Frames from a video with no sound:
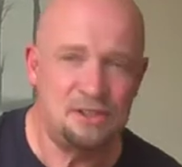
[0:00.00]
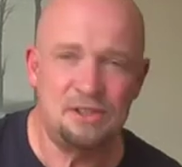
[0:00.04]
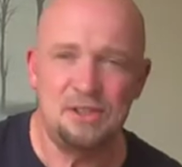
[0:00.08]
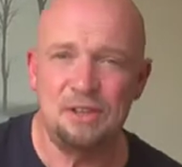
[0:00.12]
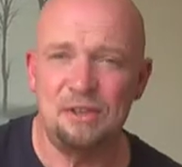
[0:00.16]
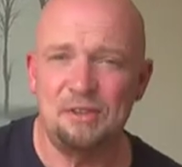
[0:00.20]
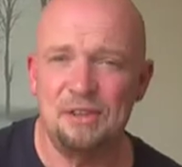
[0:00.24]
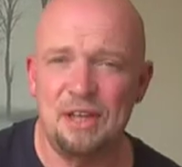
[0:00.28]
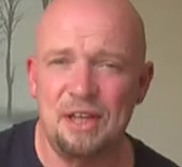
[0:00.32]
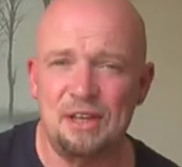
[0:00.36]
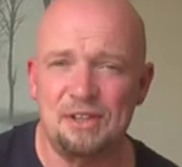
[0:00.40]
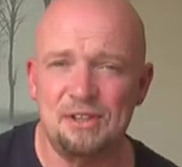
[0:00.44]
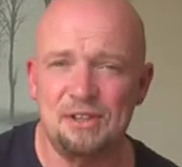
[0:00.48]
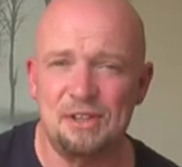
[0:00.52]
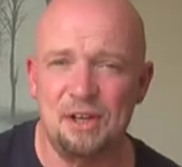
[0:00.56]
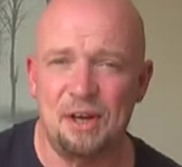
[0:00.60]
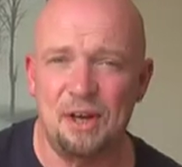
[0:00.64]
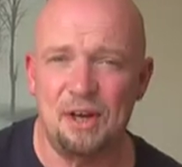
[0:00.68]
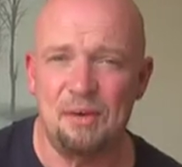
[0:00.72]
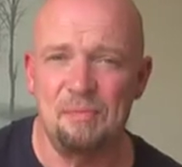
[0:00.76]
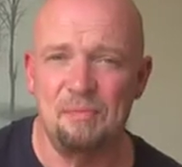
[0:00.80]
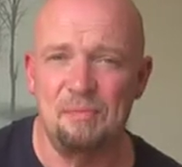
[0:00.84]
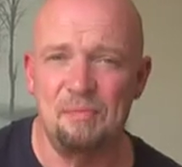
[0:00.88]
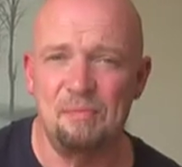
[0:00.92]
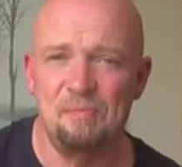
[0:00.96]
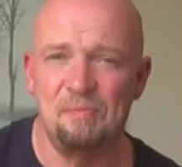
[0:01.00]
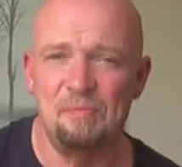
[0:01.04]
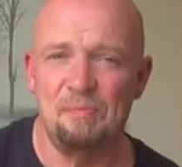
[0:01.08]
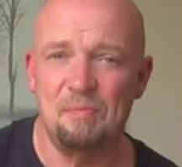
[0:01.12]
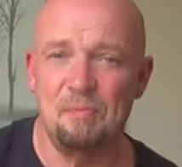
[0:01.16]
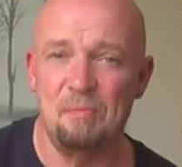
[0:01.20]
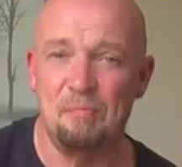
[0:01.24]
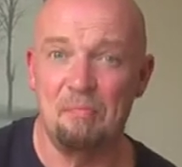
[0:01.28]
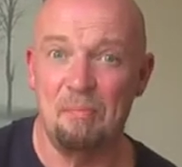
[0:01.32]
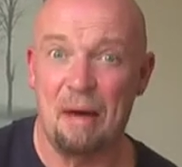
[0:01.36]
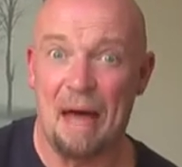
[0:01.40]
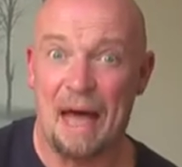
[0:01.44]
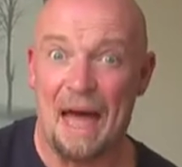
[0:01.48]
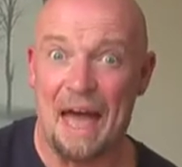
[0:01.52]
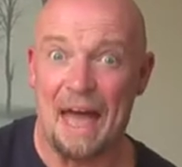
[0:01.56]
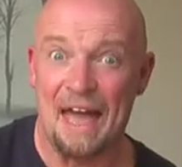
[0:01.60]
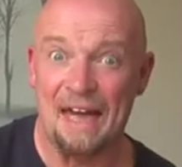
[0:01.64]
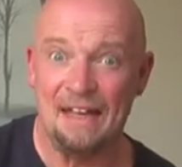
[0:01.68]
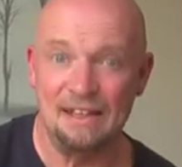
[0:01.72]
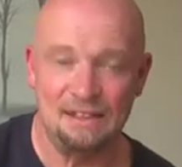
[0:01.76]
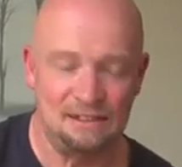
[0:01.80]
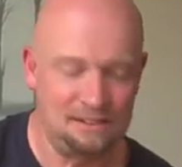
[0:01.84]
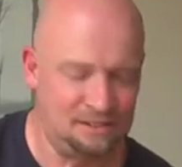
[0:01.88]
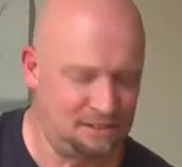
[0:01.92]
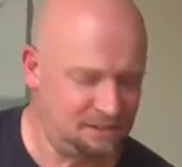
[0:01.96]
Till next time, bye.